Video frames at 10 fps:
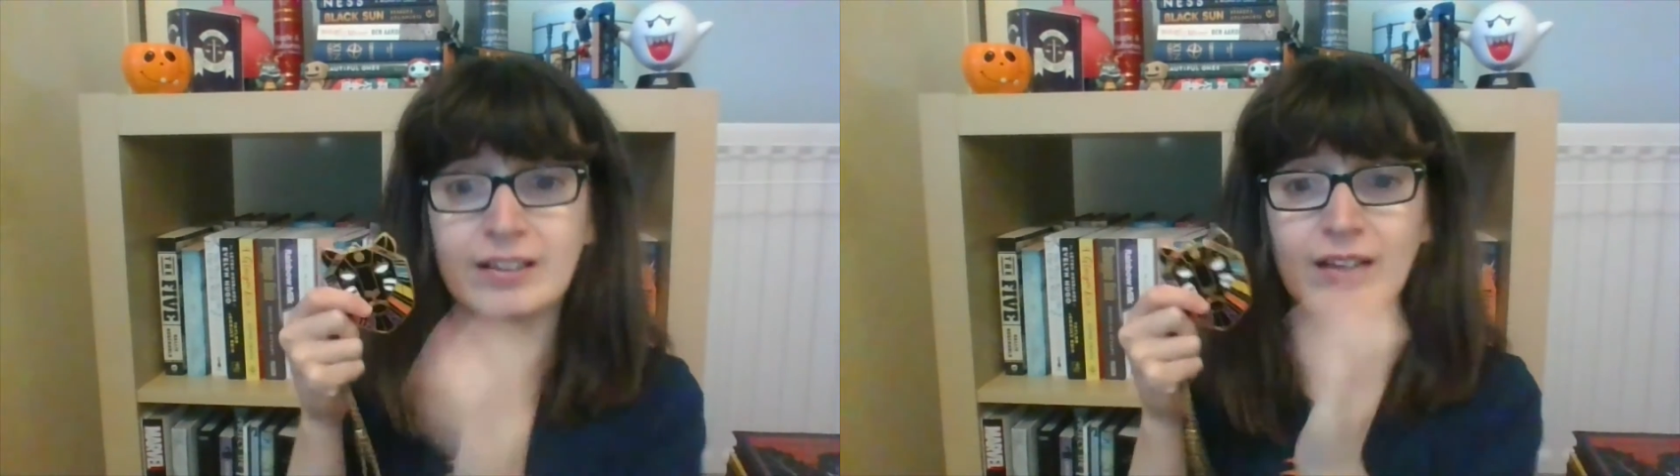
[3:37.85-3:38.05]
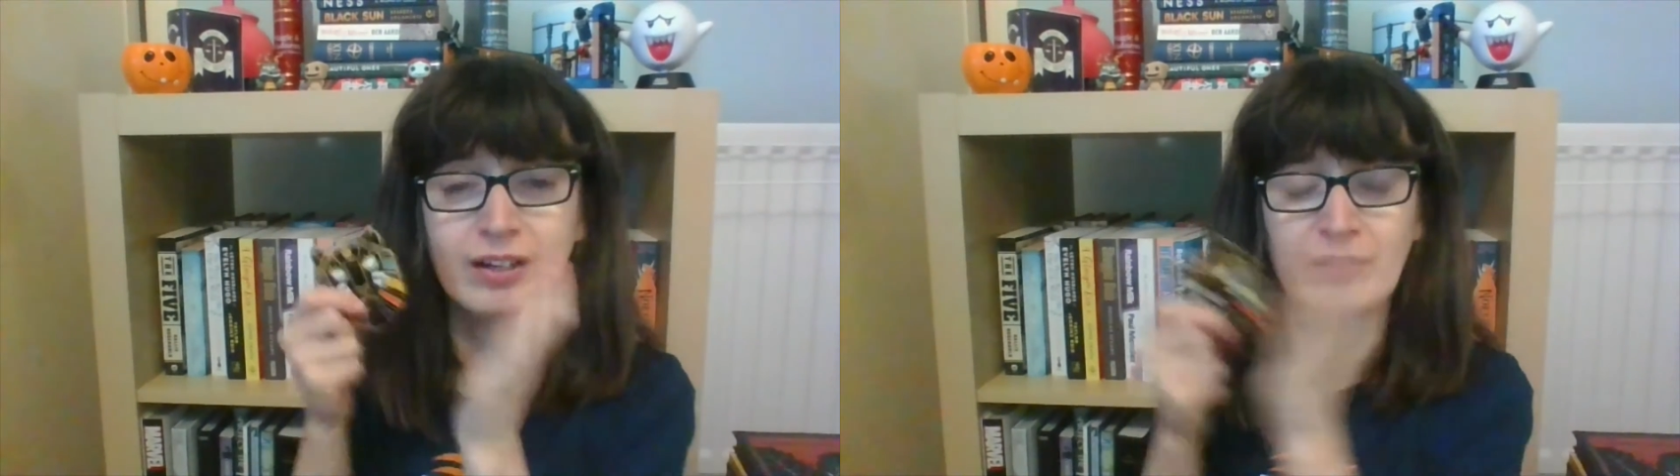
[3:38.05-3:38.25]

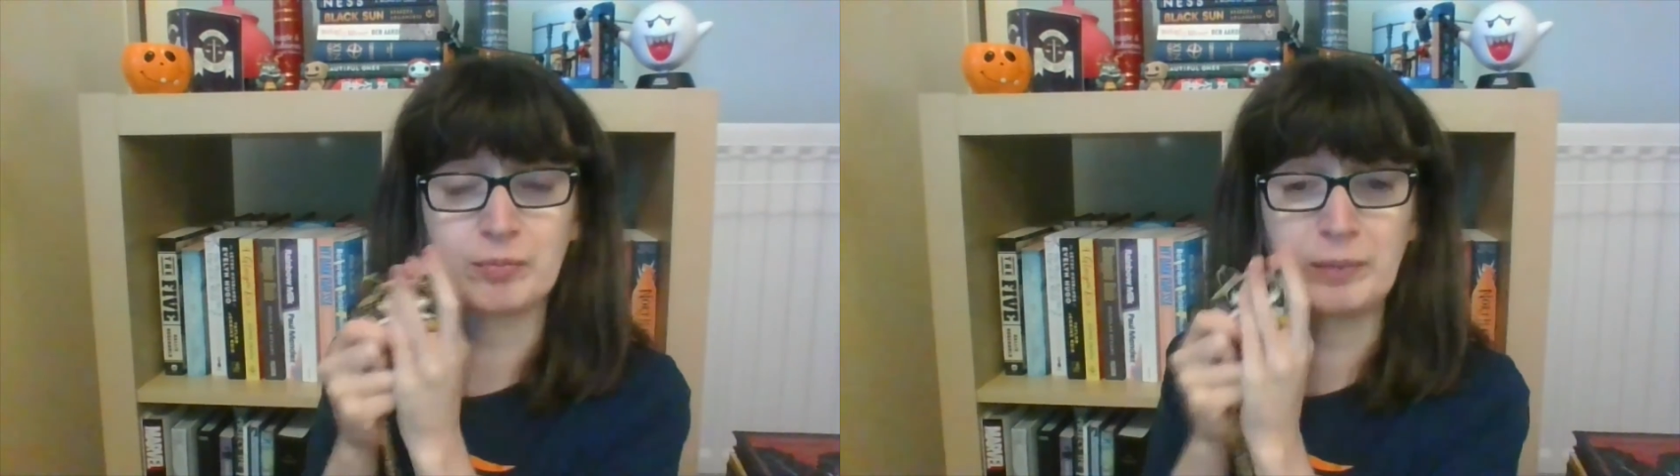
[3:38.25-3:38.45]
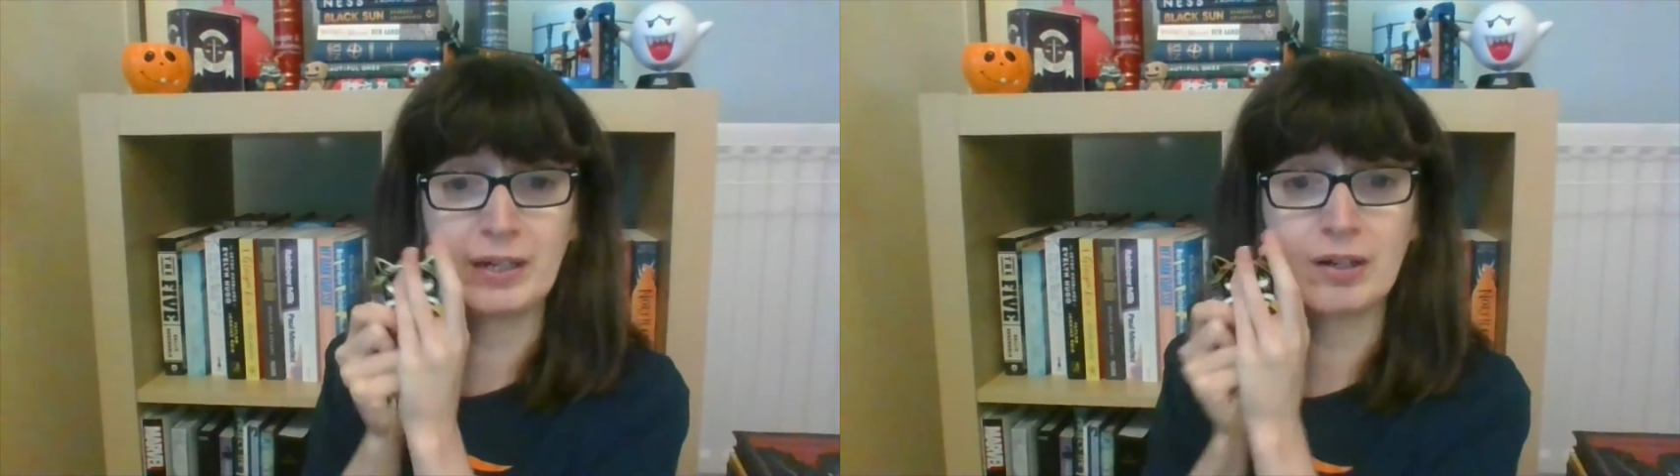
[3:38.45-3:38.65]
This
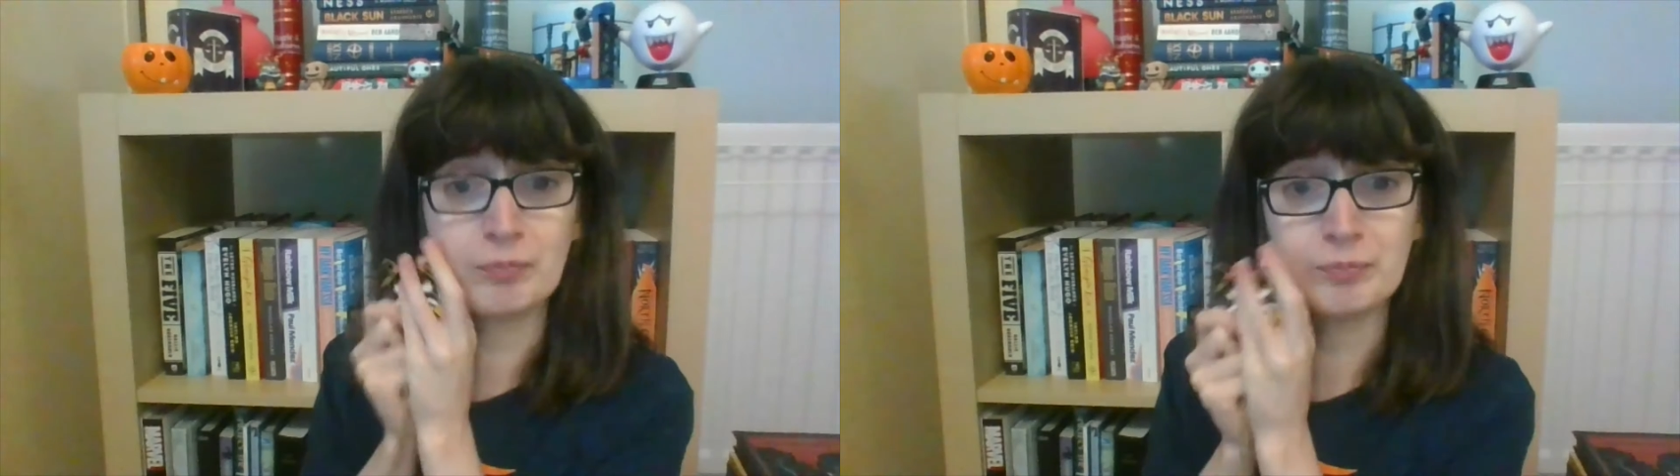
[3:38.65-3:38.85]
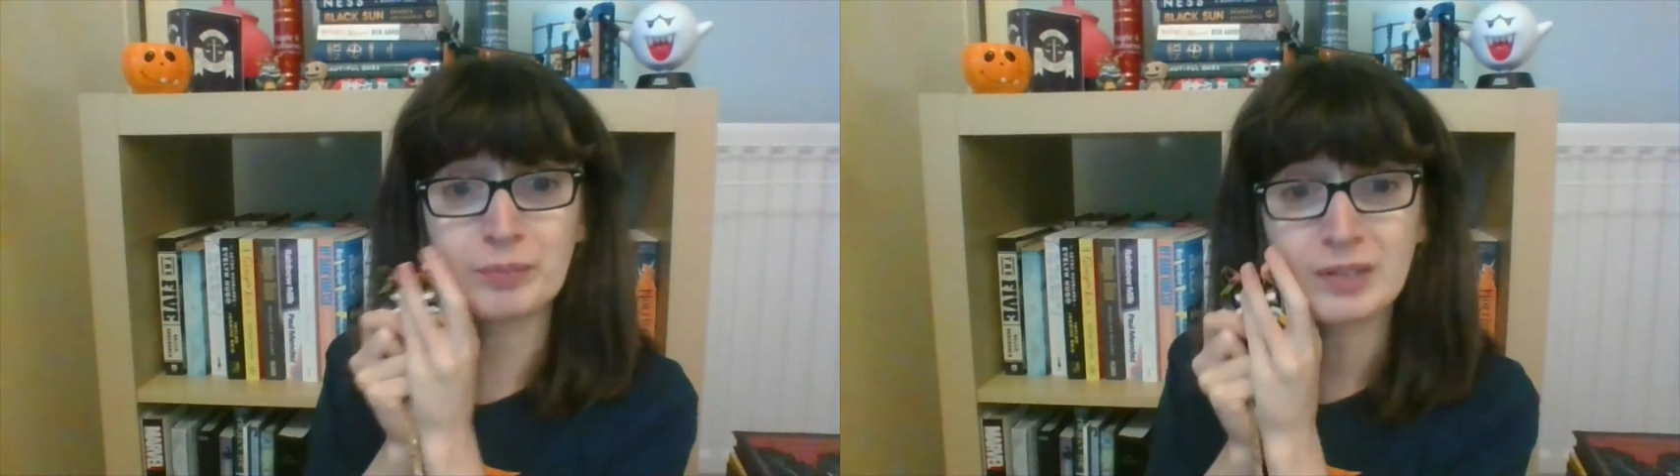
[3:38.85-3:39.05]
gives me
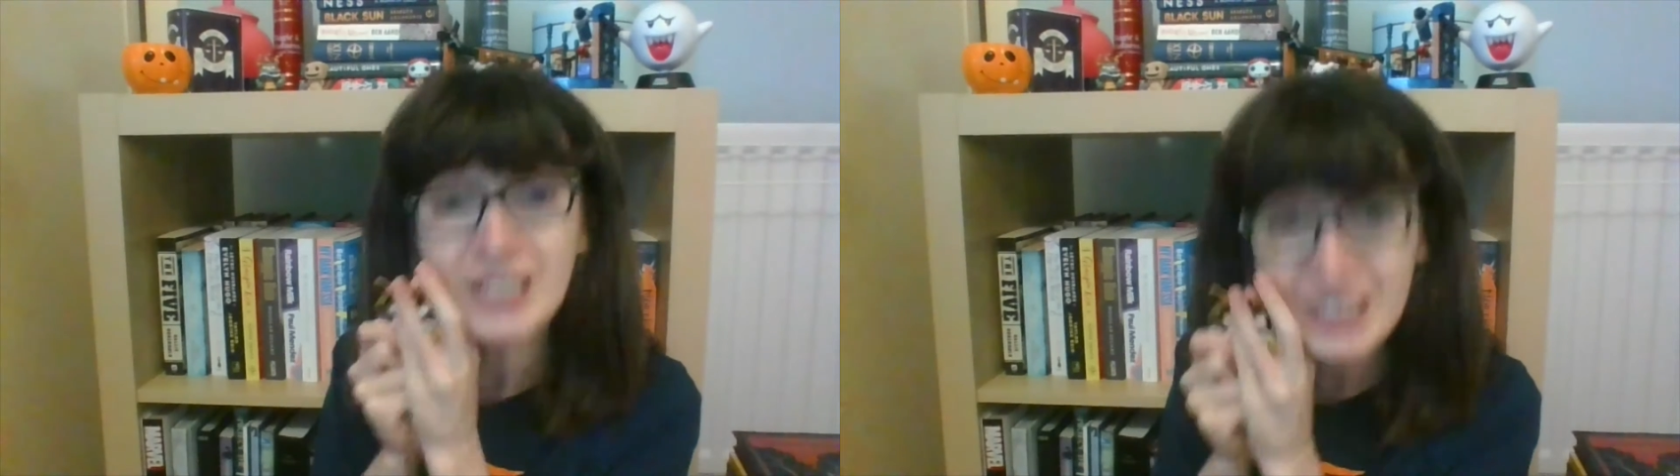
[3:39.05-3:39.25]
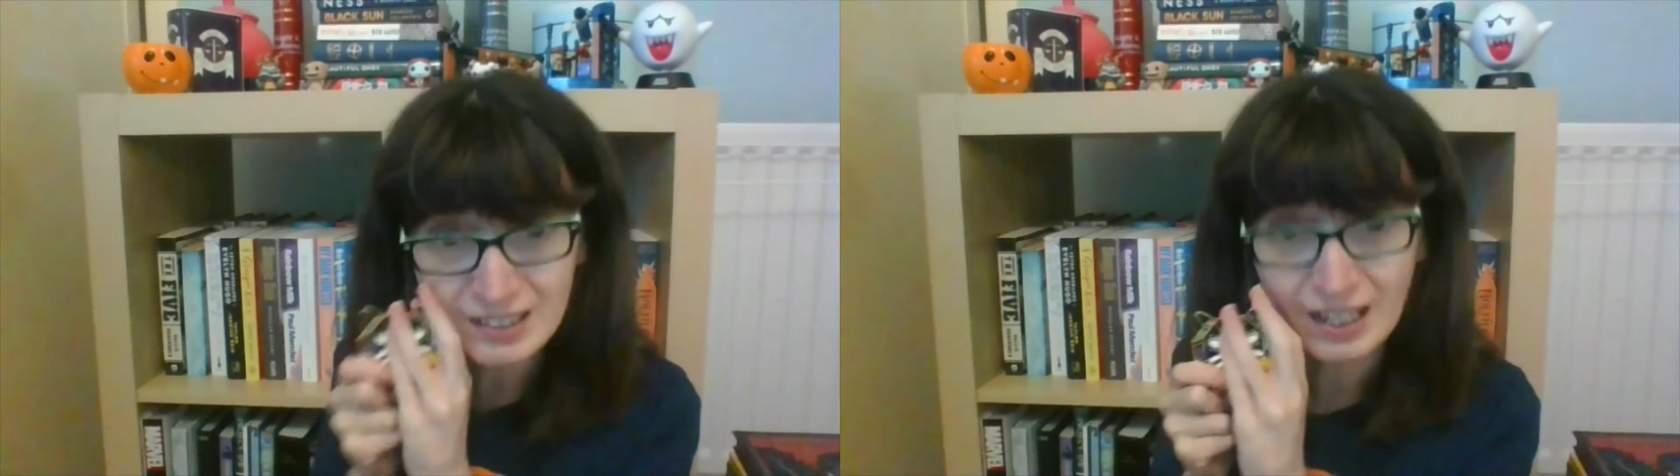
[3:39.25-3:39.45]
complete